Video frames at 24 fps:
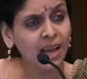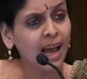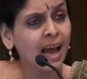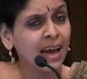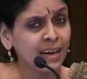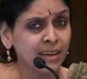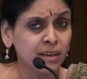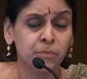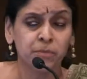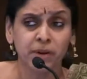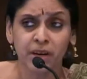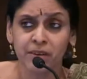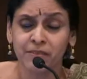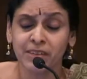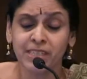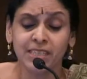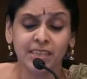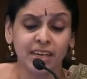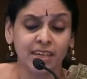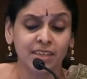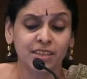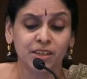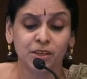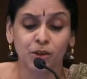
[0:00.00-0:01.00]
and in
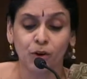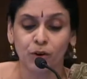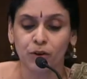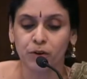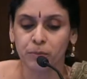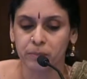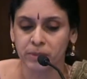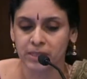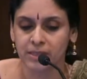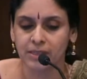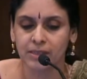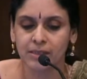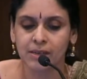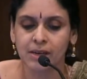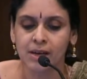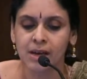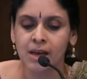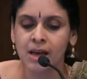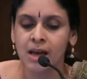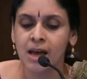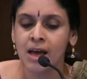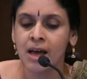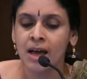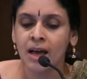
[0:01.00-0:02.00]
private sector documents
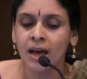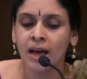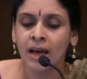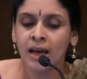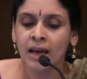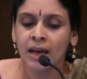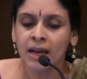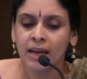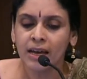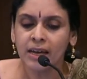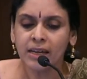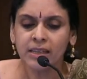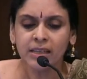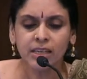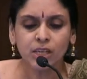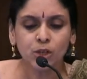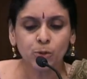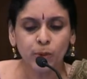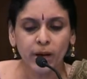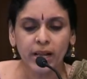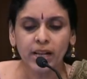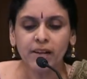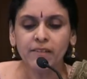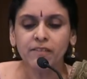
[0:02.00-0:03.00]
in the
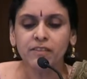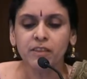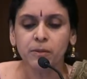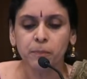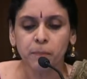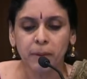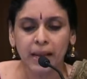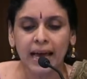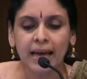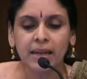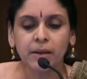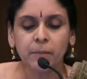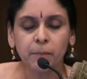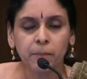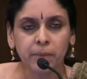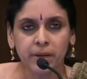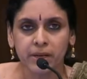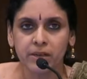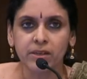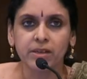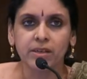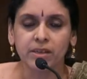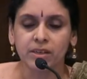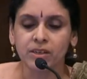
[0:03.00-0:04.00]
12th plan
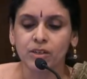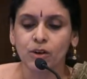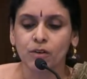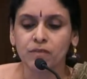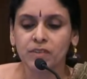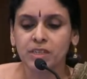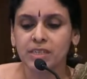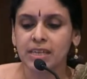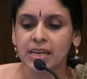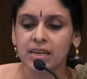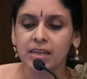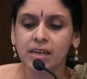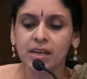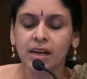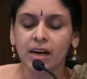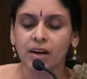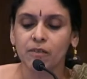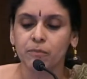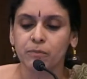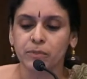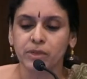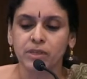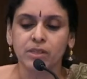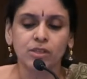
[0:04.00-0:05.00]
period of the central
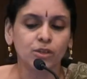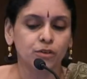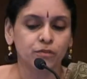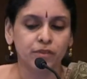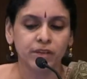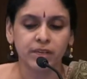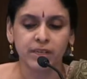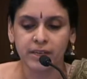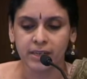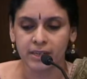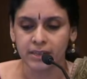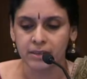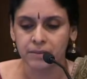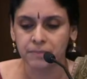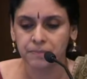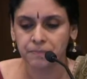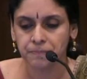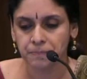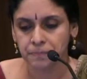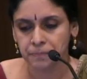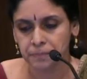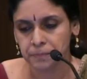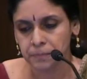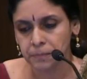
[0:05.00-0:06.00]
government of India,
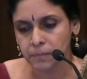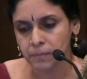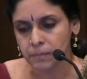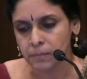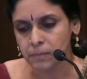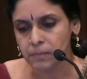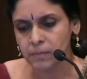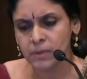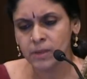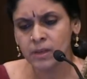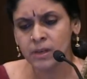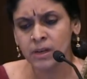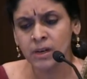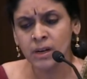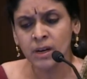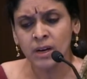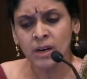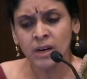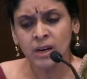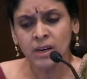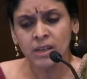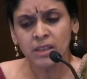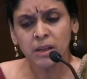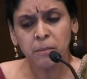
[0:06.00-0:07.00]

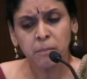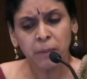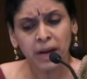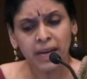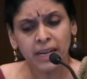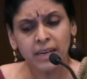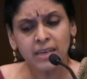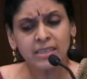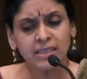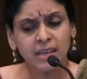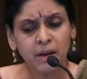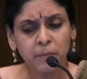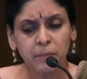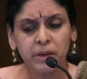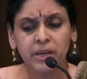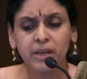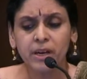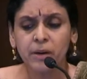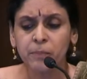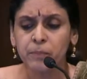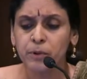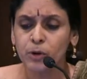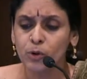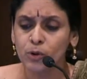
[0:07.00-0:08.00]
the Mahila
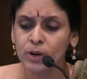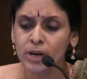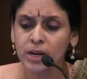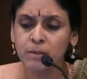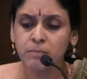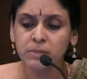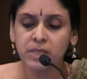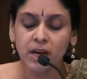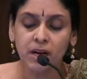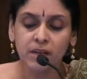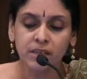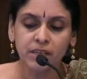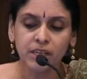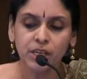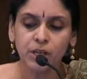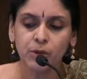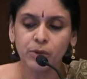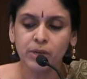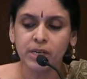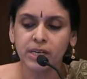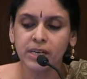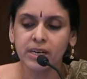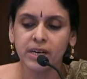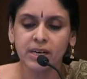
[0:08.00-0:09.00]
Samakhya program's
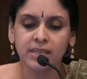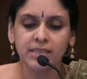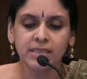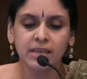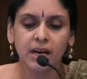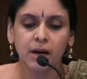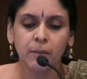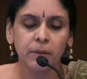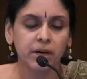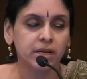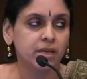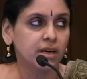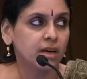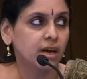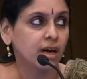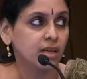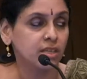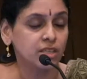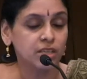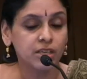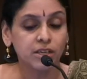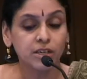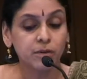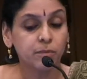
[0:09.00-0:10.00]
continuity has come under
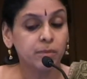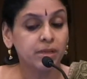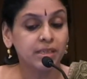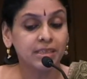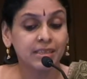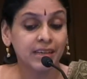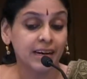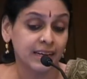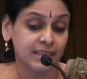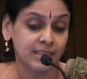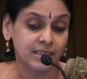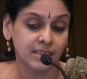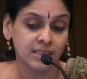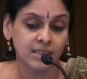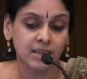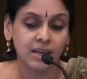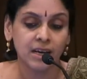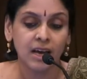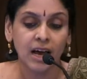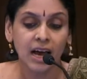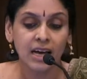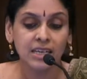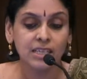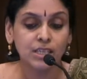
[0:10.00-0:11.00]
considerable threat,
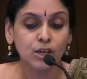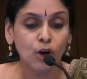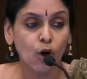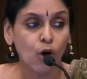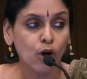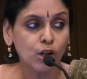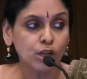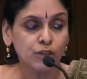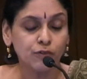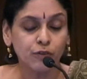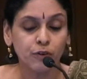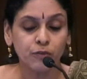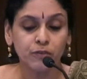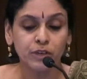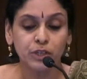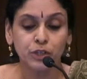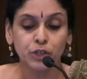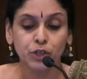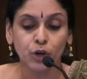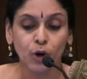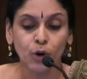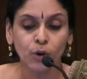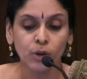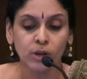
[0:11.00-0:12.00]
as calls for
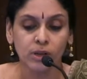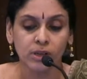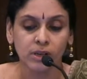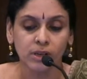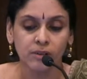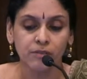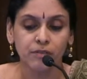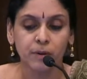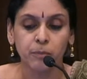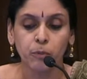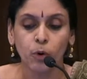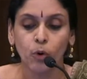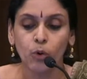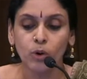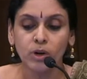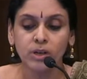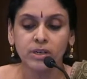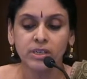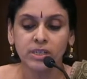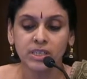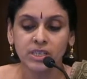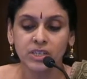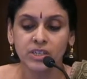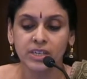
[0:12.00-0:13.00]
withdrawal from
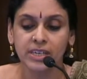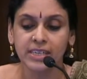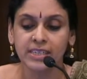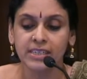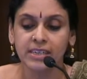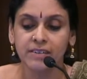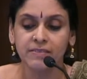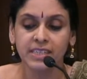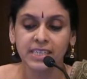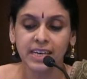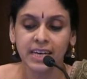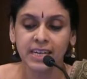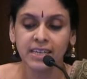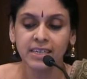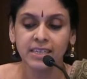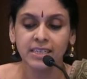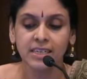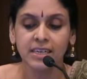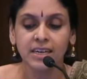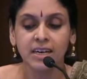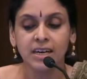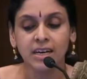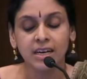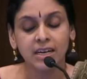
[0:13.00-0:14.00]
old districts have sent